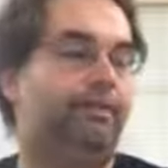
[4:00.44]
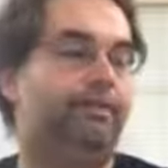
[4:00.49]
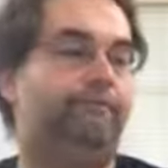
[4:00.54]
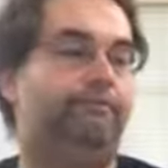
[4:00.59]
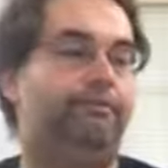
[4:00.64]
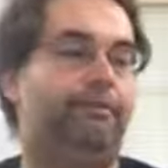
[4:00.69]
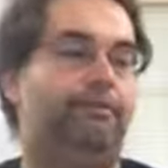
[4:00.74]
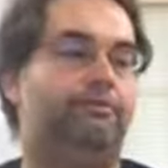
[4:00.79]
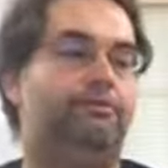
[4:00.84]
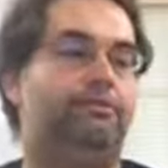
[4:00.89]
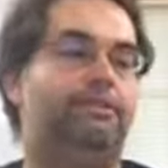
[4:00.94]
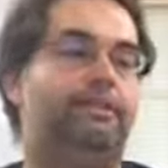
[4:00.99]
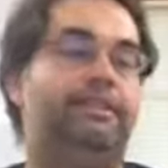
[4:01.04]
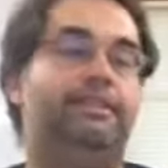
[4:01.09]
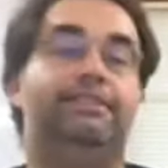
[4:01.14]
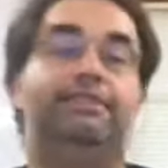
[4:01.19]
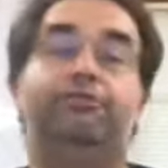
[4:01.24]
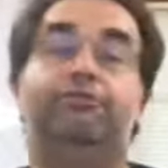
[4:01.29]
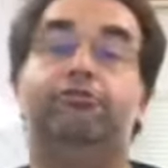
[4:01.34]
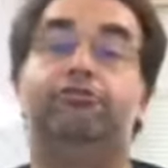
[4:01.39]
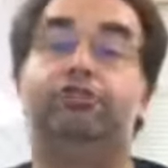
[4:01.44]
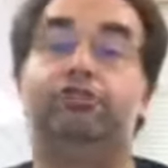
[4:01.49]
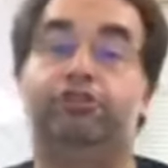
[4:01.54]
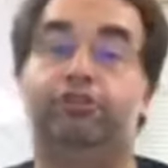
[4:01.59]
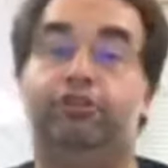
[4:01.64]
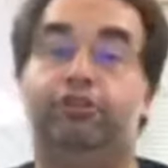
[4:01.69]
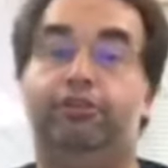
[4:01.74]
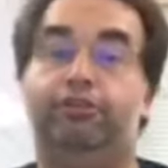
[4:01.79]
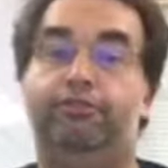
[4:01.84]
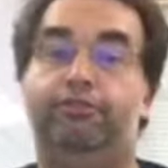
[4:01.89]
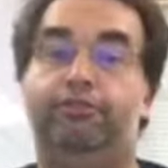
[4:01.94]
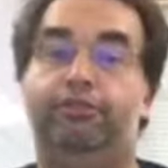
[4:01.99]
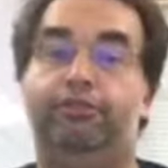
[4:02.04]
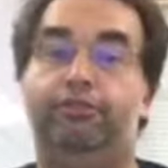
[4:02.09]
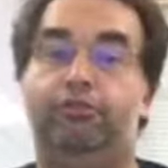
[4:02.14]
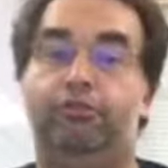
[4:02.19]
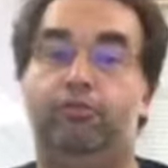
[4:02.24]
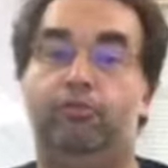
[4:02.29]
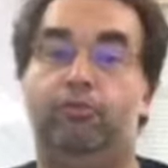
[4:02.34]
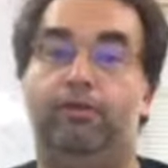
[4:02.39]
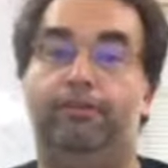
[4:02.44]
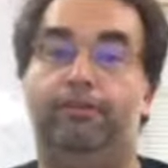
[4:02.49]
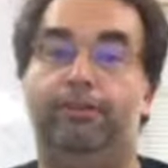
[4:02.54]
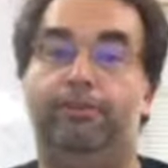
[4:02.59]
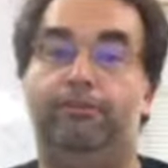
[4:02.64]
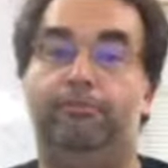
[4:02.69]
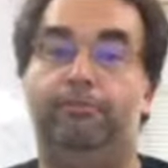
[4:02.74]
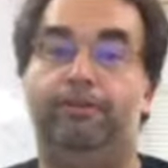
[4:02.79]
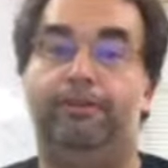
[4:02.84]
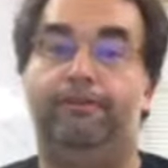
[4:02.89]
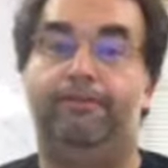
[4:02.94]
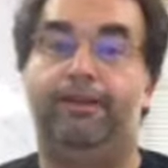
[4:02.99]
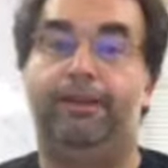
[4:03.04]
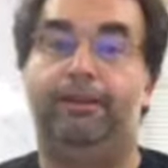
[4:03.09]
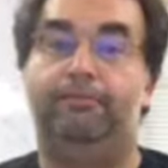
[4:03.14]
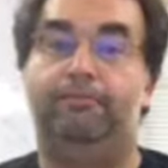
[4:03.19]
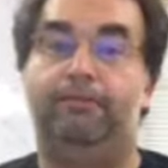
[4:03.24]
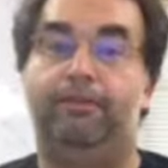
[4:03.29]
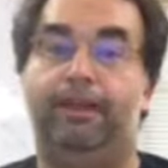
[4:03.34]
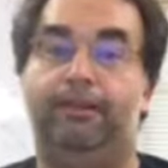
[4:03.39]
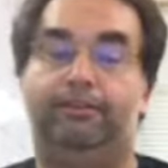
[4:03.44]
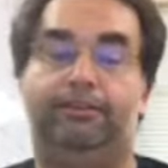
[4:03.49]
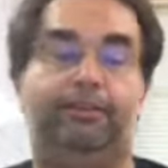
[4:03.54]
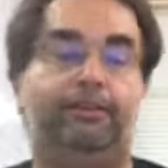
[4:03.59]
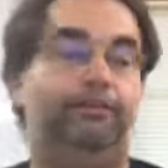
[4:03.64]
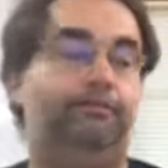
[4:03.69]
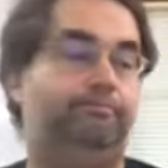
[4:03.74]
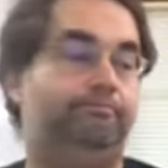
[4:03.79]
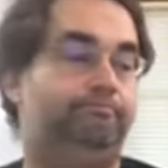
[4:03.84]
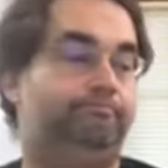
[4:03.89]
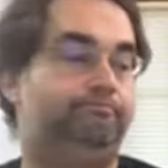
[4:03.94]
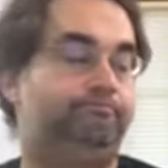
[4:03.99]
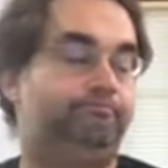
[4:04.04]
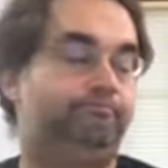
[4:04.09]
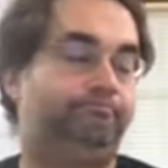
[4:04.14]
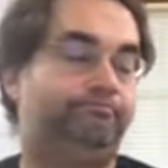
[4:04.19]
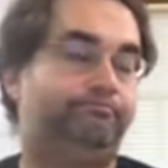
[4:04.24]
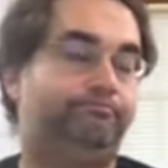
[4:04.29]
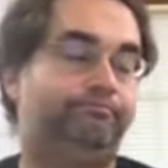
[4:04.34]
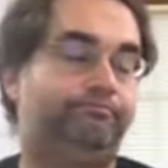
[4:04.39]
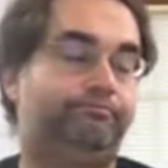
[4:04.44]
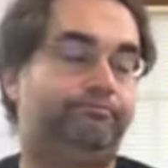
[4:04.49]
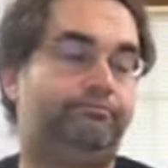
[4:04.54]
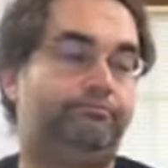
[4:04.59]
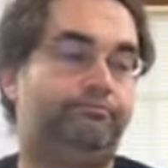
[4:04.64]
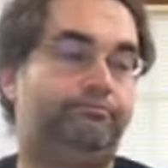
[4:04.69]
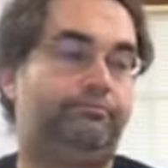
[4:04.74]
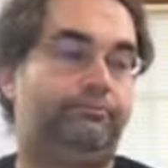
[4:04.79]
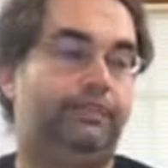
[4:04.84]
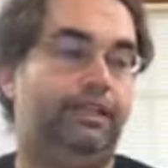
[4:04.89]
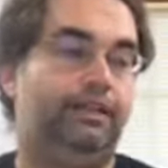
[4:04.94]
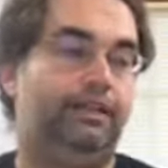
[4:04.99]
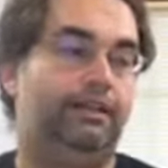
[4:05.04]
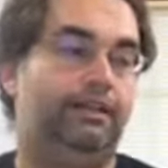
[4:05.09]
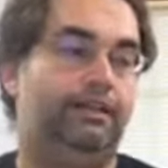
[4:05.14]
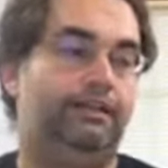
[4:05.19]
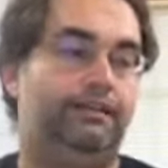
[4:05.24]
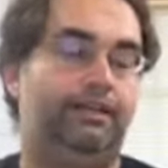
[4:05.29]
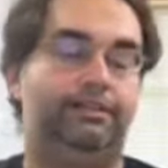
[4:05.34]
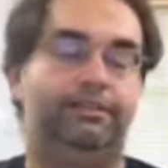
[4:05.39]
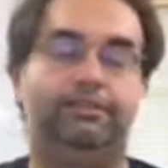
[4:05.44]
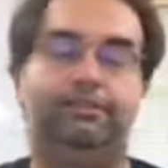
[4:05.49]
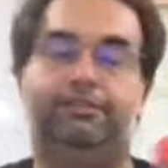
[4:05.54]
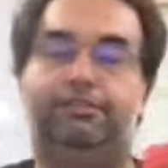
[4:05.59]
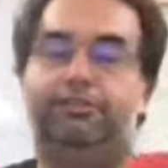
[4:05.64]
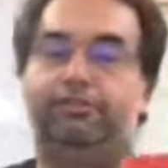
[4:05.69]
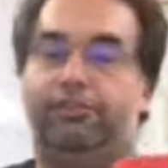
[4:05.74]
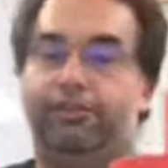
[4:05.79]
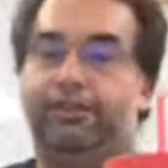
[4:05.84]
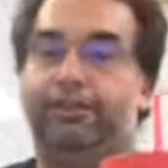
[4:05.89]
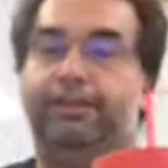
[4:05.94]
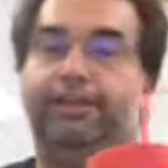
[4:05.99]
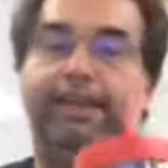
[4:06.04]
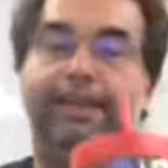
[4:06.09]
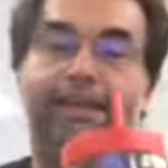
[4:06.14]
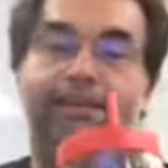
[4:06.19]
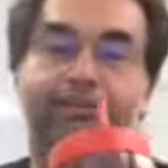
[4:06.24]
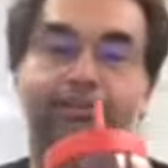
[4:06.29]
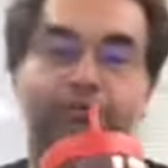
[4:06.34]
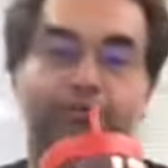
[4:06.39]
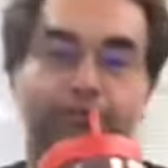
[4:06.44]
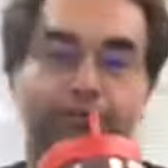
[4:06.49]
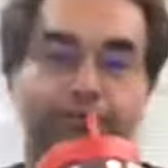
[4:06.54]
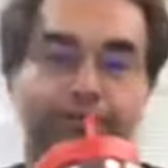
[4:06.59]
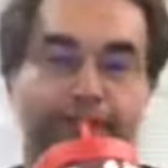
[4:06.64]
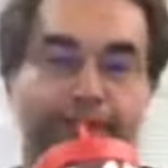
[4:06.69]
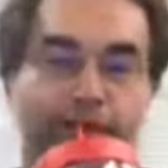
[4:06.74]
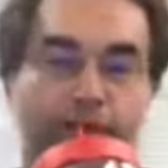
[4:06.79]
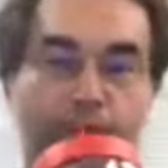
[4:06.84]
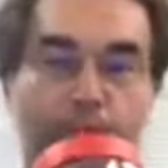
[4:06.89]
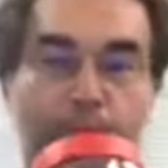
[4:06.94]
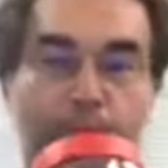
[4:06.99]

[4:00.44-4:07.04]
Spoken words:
That was the Zero Sugar, the new one that'll be available out there. That's starting to hit stores now.